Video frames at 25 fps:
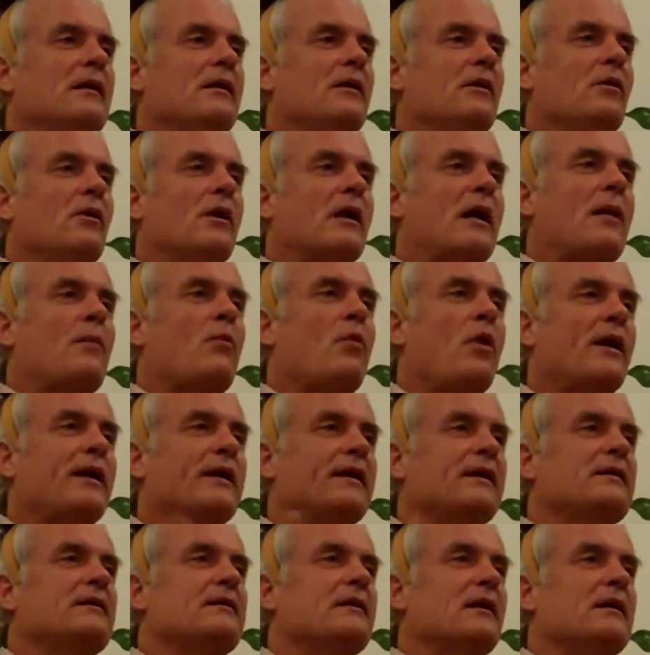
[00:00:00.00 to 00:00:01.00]
What I'm
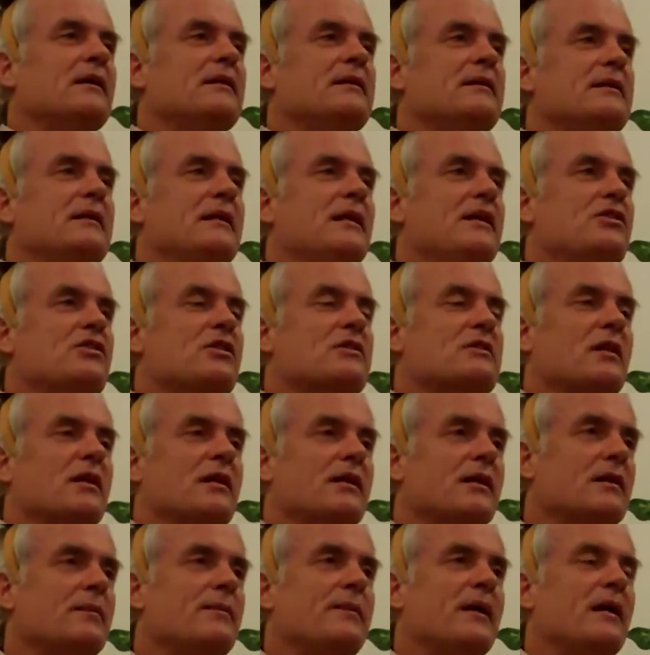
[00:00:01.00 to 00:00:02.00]
wanting to teach us a
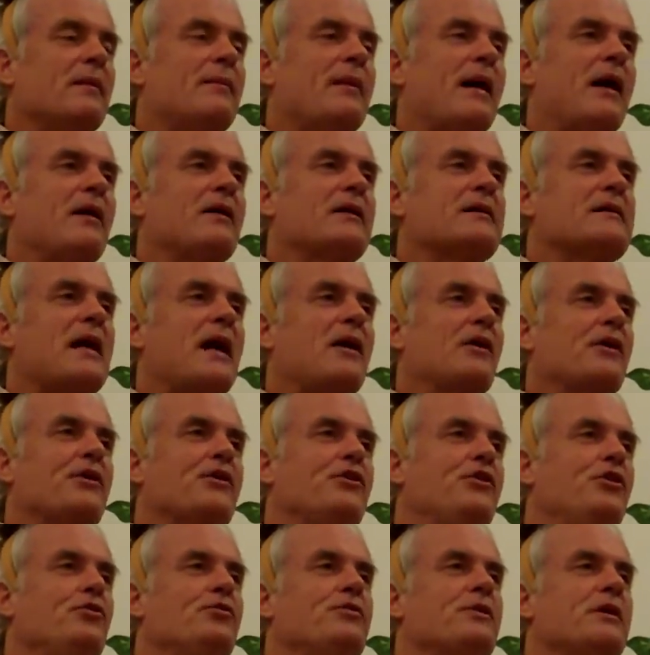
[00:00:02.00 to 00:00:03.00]
little bit about is how to
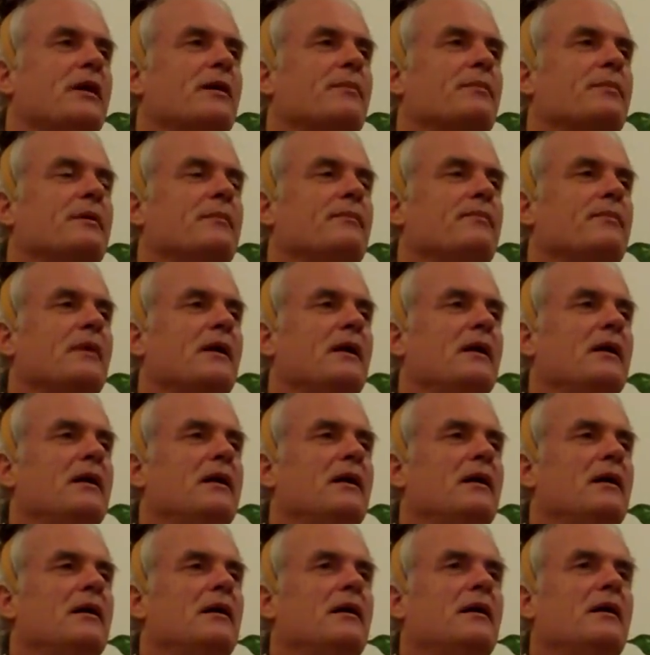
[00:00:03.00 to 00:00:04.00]
Q-tip.
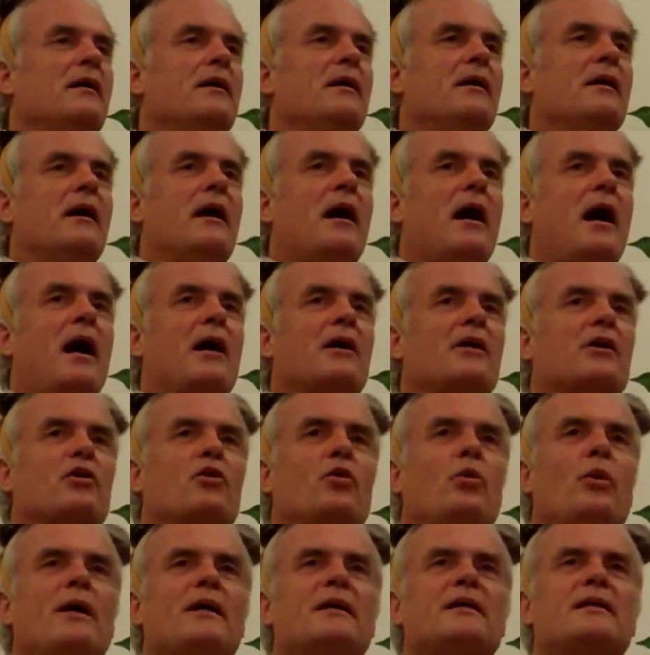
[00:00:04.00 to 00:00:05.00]
How to
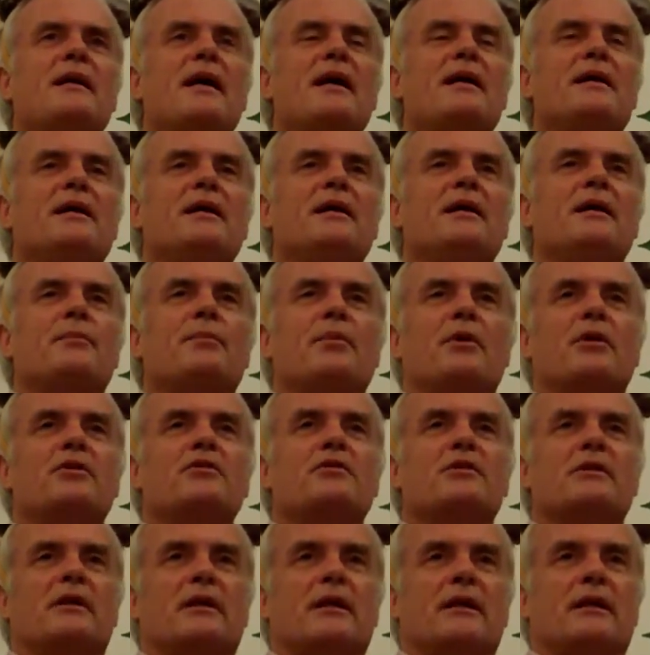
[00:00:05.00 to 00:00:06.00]
quit taking it
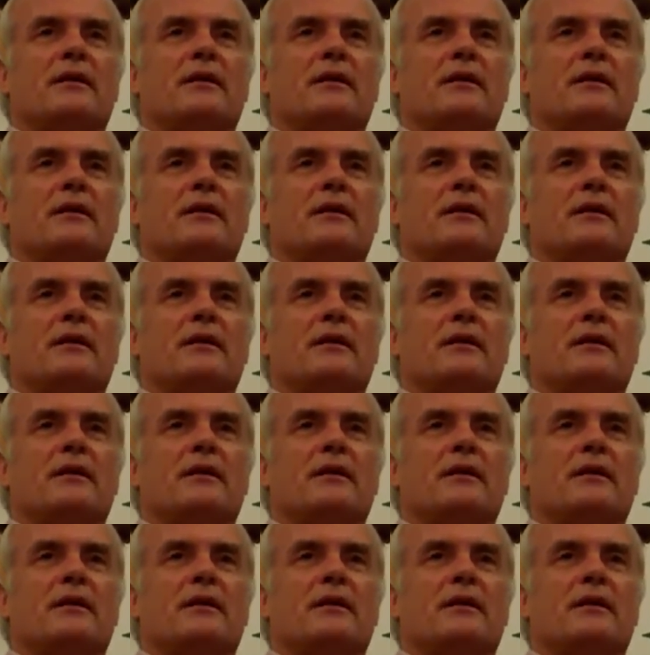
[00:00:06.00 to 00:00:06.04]
personally.